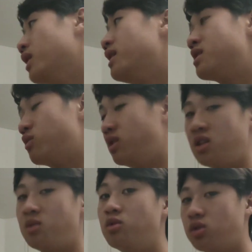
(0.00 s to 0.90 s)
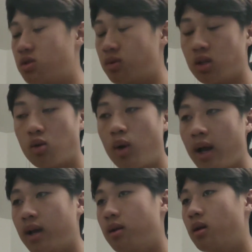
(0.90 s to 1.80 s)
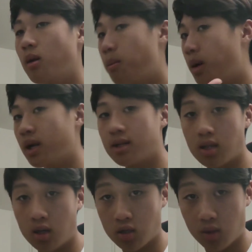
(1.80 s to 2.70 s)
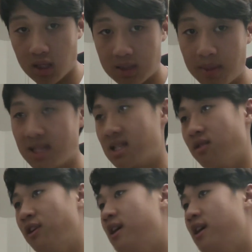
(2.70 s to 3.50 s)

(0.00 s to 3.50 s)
It's really smooth, really quiet, but it's also expensive.